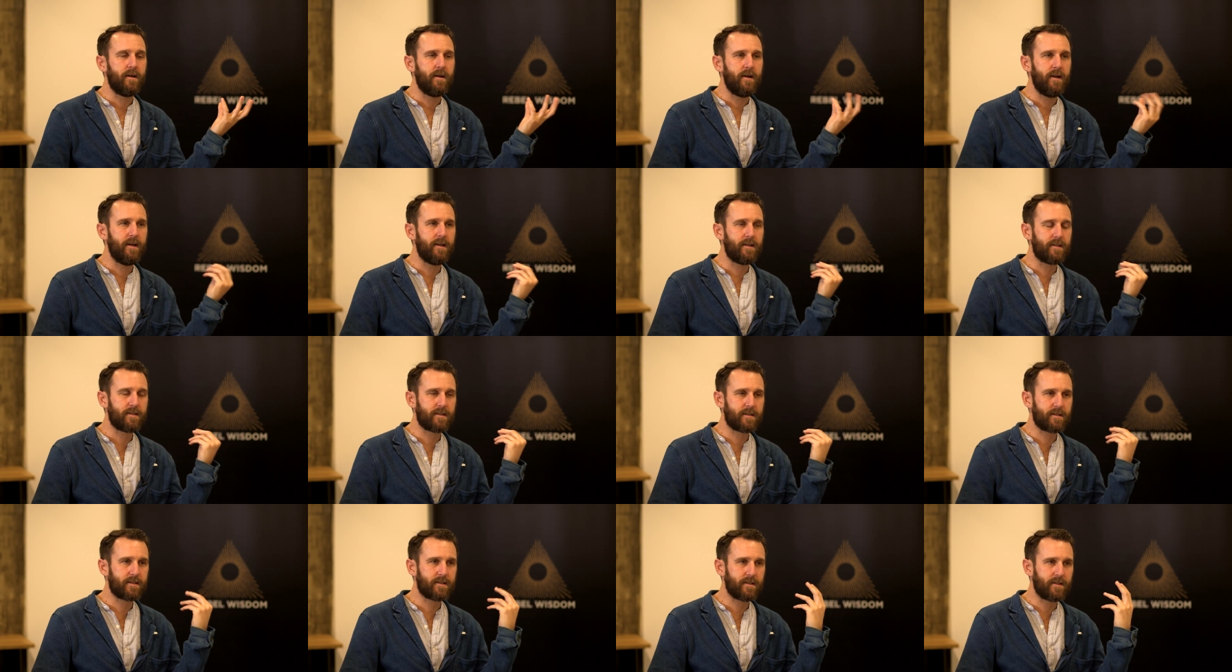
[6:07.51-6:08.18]

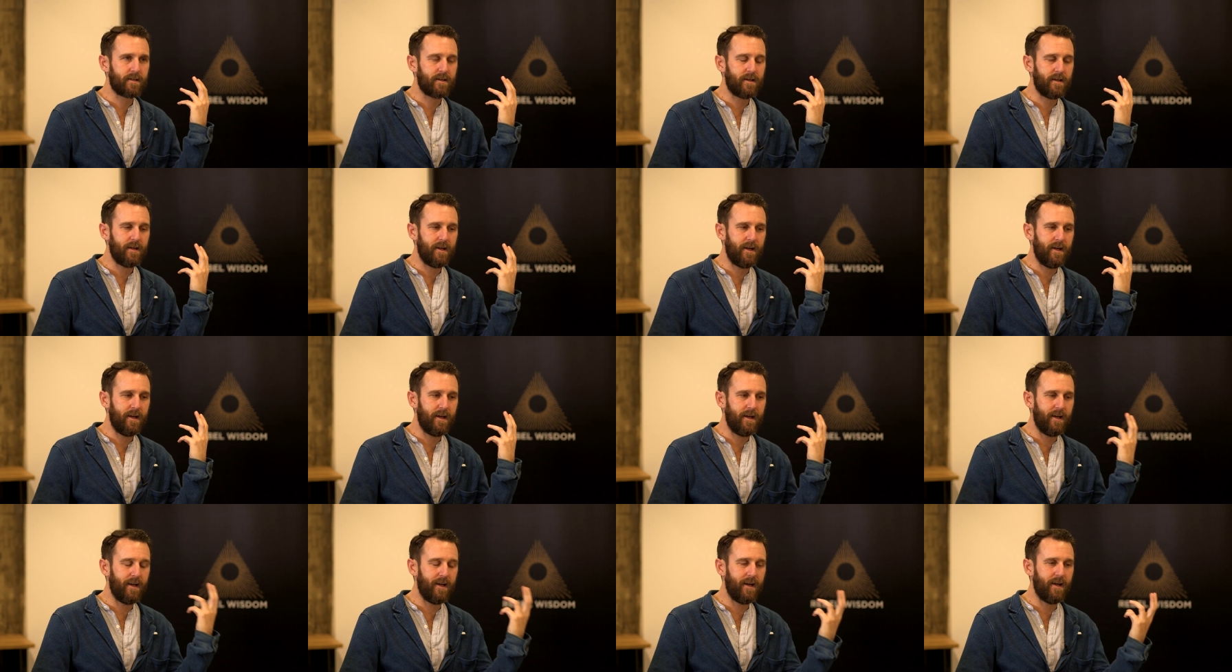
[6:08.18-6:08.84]
It's,
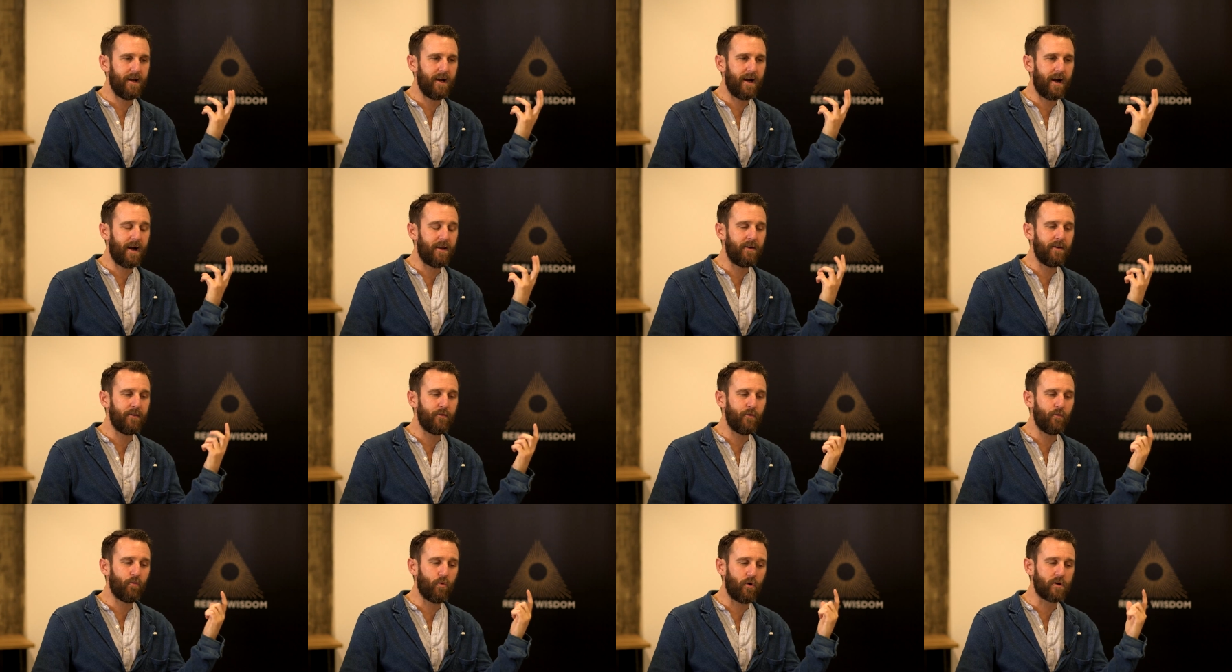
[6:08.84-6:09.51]

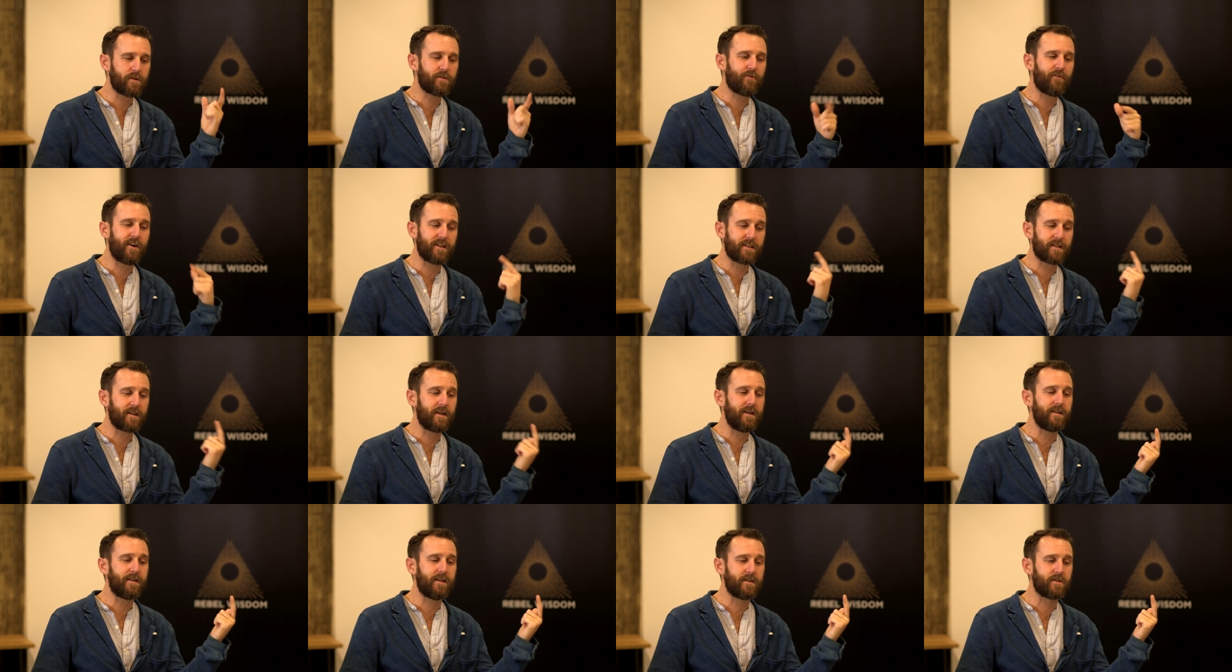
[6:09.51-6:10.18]
and what's
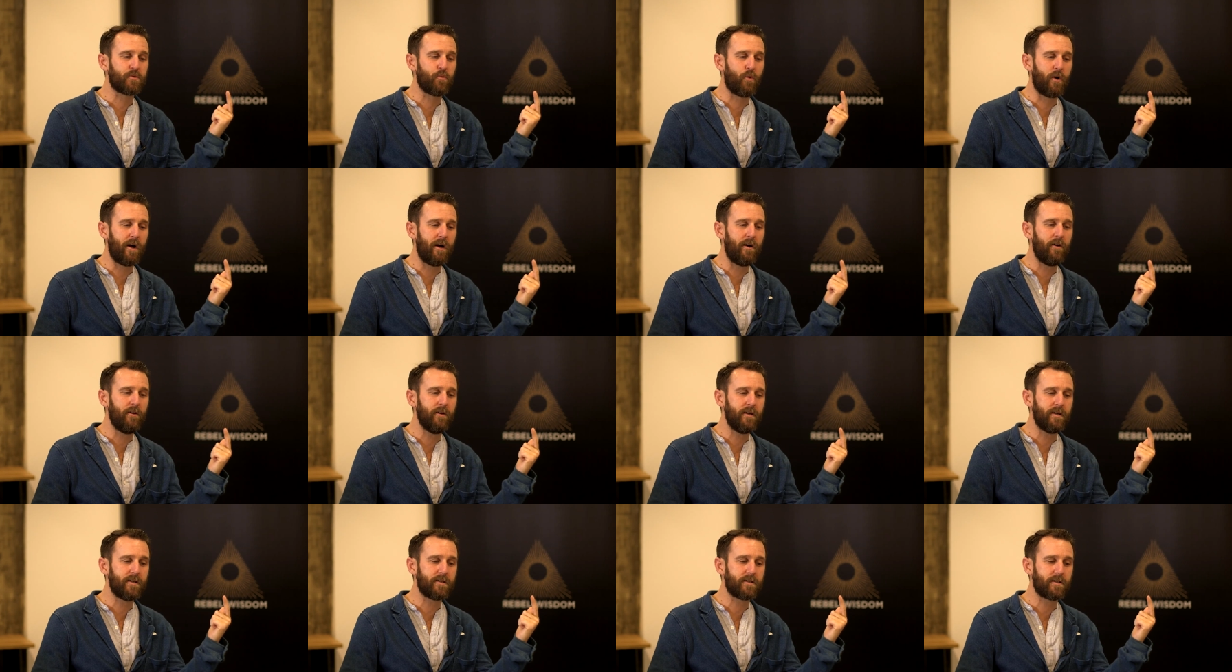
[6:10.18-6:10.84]
fascinating as
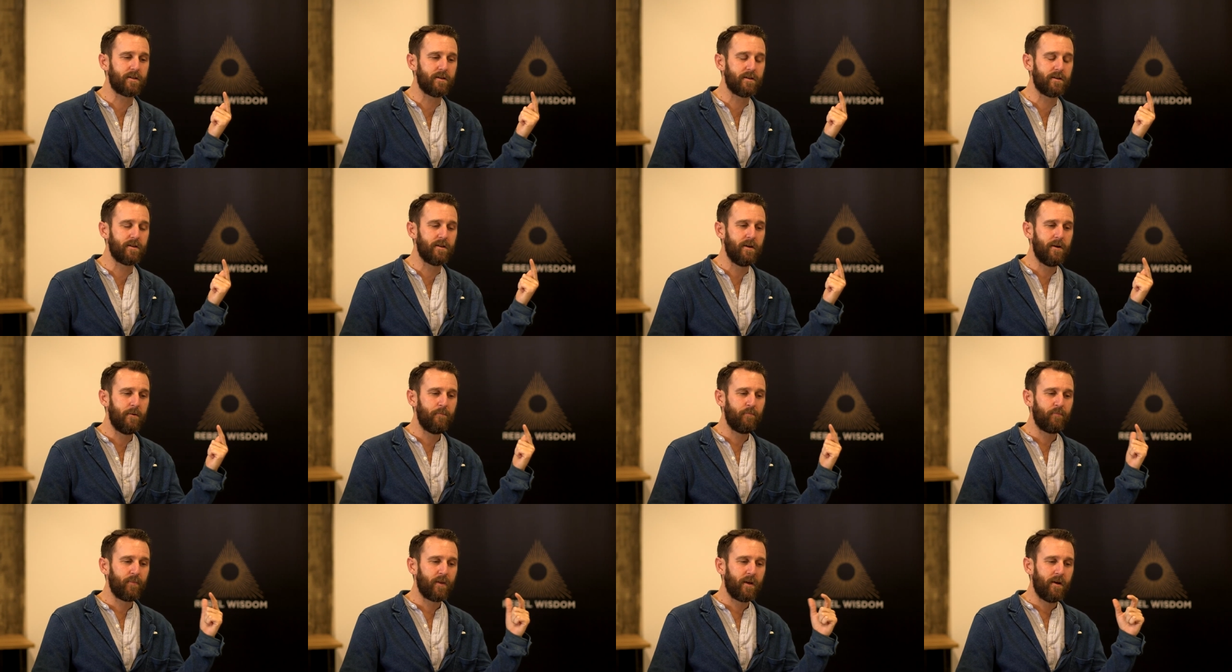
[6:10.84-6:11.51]
well is that
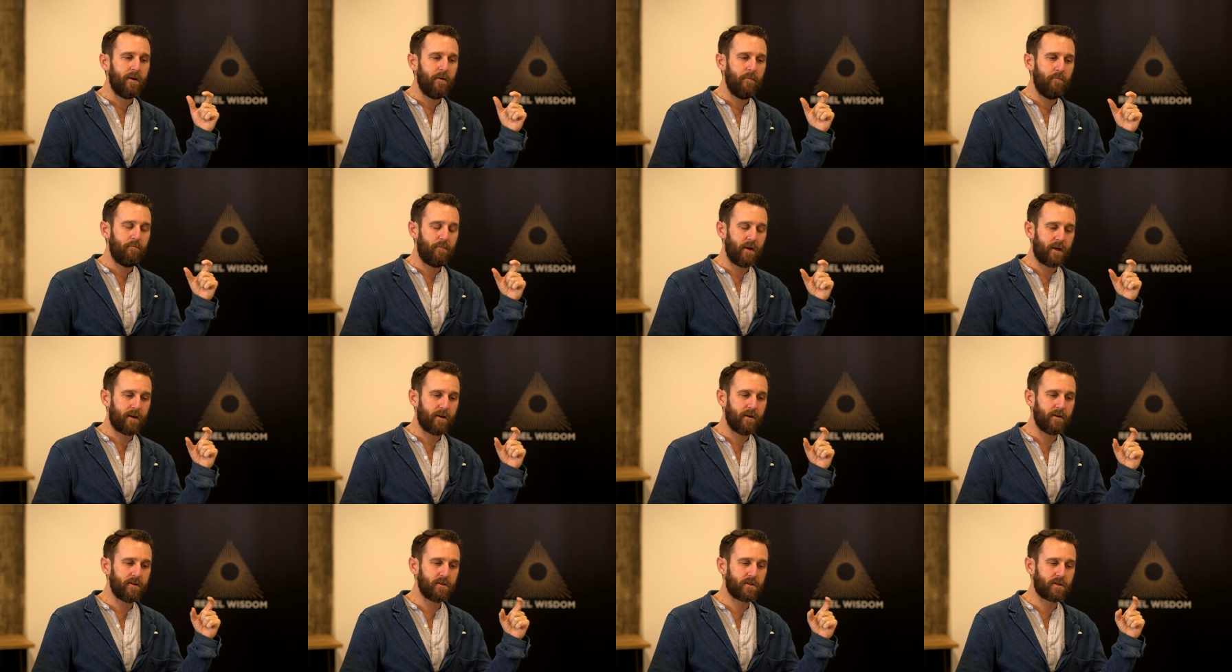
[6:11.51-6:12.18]

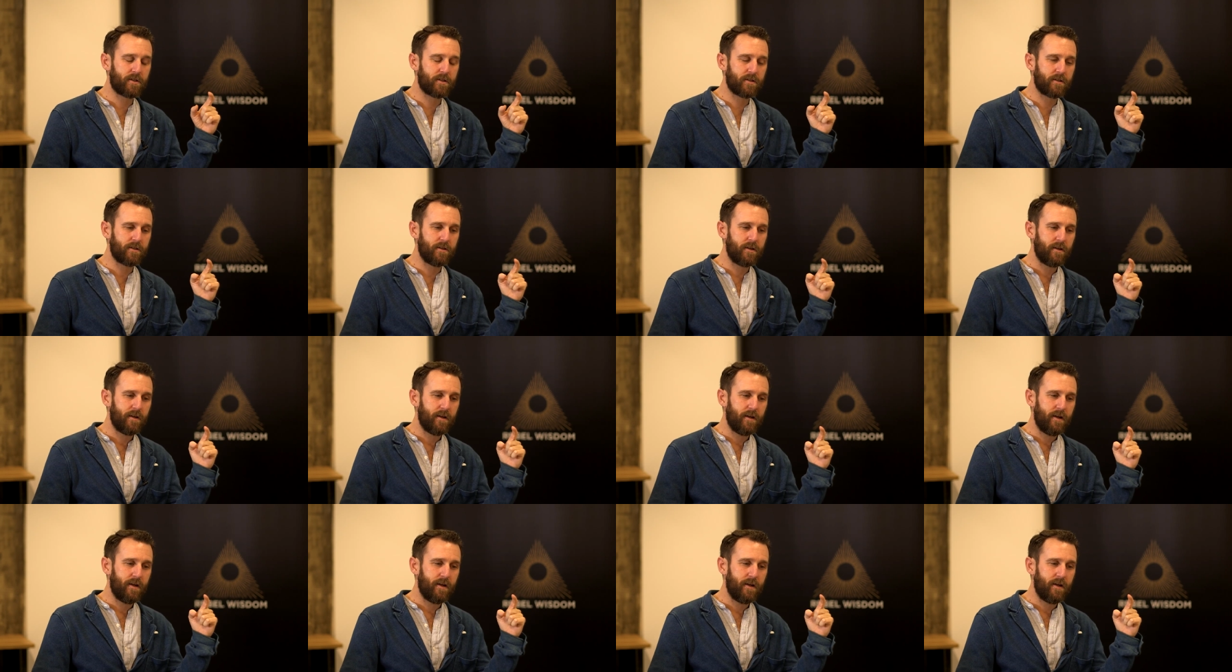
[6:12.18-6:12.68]
because